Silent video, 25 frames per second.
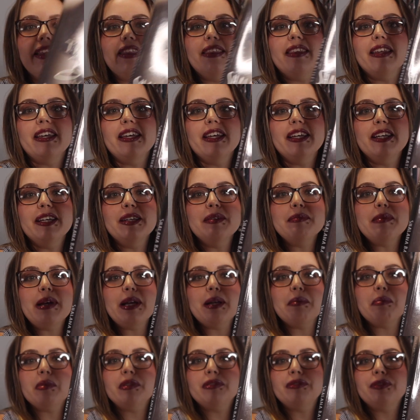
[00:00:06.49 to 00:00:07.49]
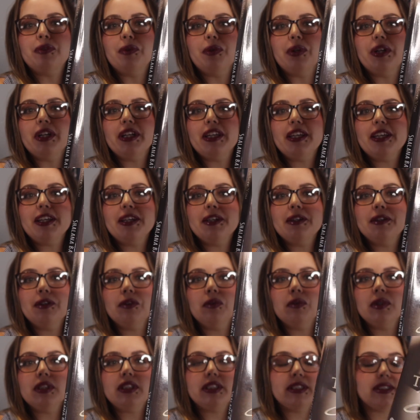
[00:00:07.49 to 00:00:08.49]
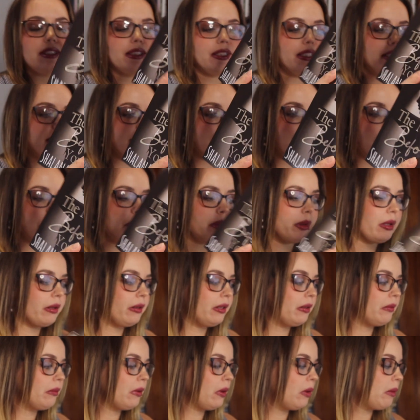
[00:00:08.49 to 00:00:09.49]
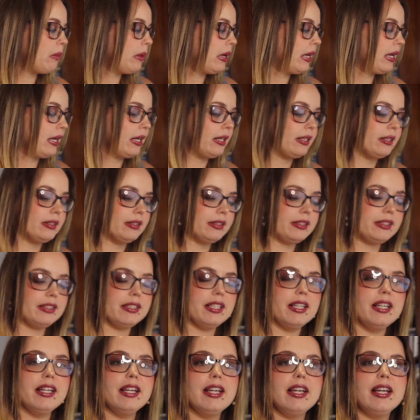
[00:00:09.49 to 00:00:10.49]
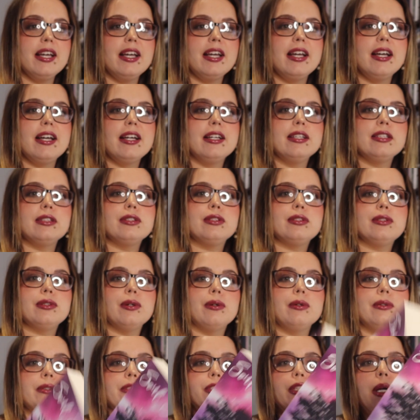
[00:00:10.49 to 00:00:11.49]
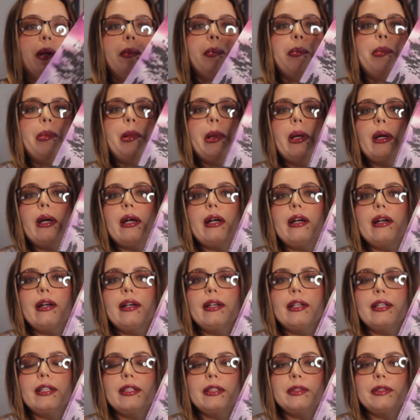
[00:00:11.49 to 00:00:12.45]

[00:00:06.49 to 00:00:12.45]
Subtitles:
The Man Before You, which is a contemporary romance, Soul Jumper,